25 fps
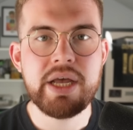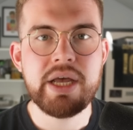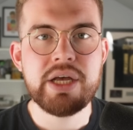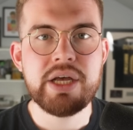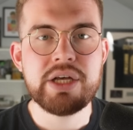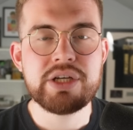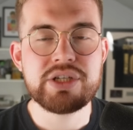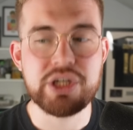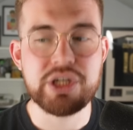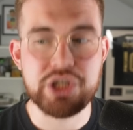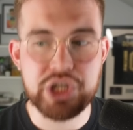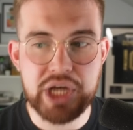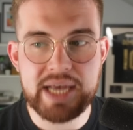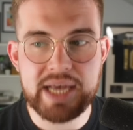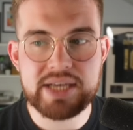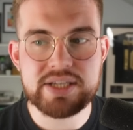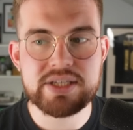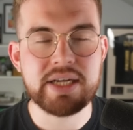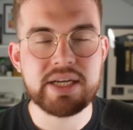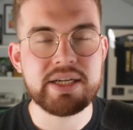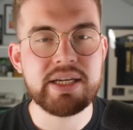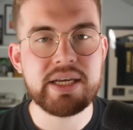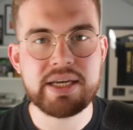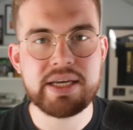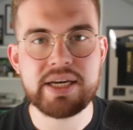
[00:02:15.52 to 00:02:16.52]

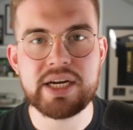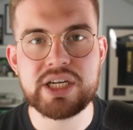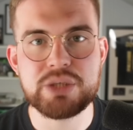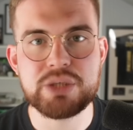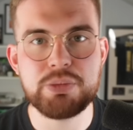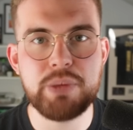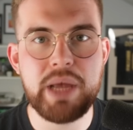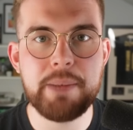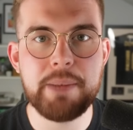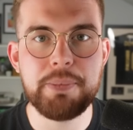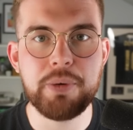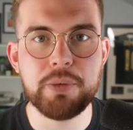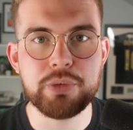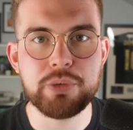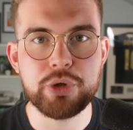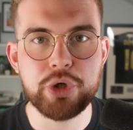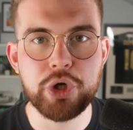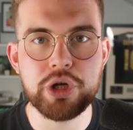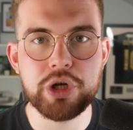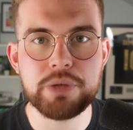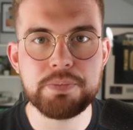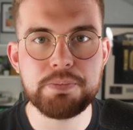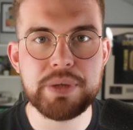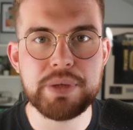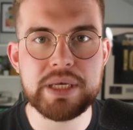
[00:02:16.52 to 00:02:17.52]
suggesting that Chris Meppham
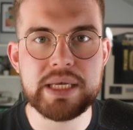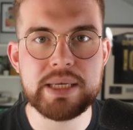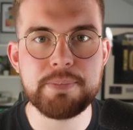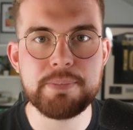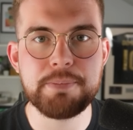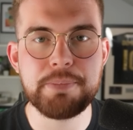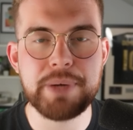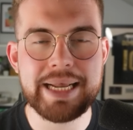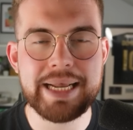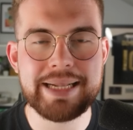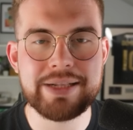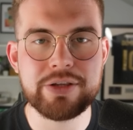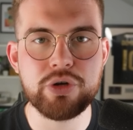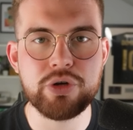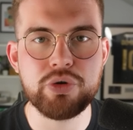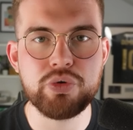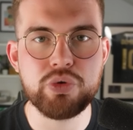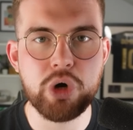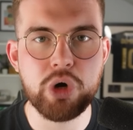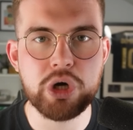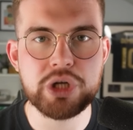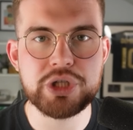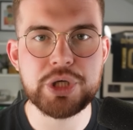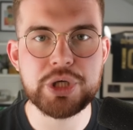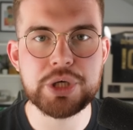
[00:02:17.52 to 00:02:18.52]
could be Brendan
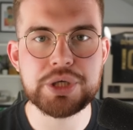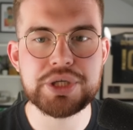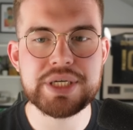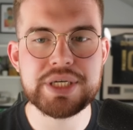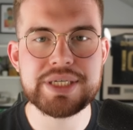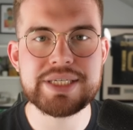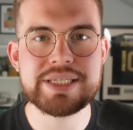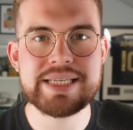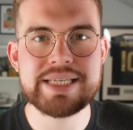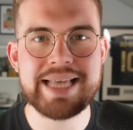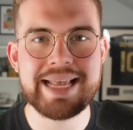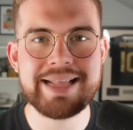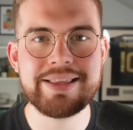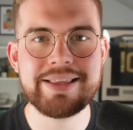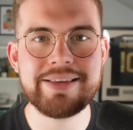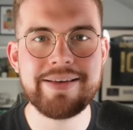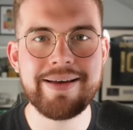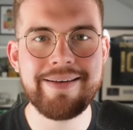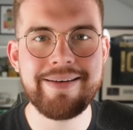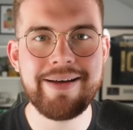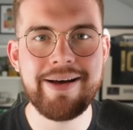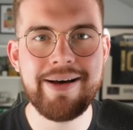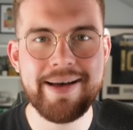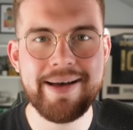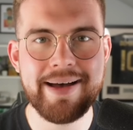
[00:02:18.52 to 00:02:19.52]
Rodgers'
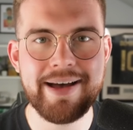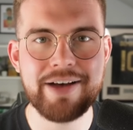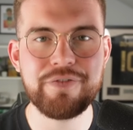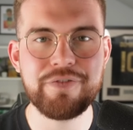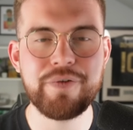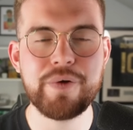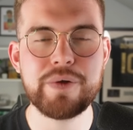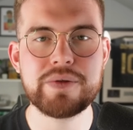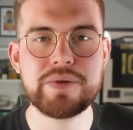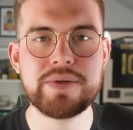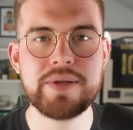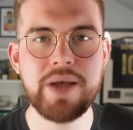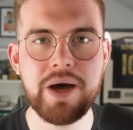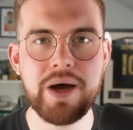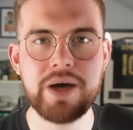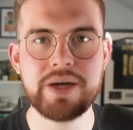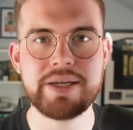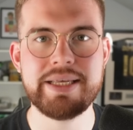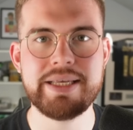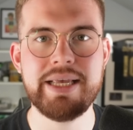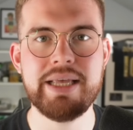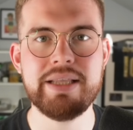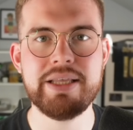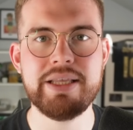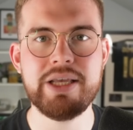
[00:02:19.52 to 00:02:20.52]
centre-half
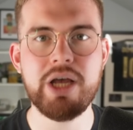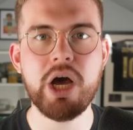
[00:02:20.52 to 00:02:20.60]
target. The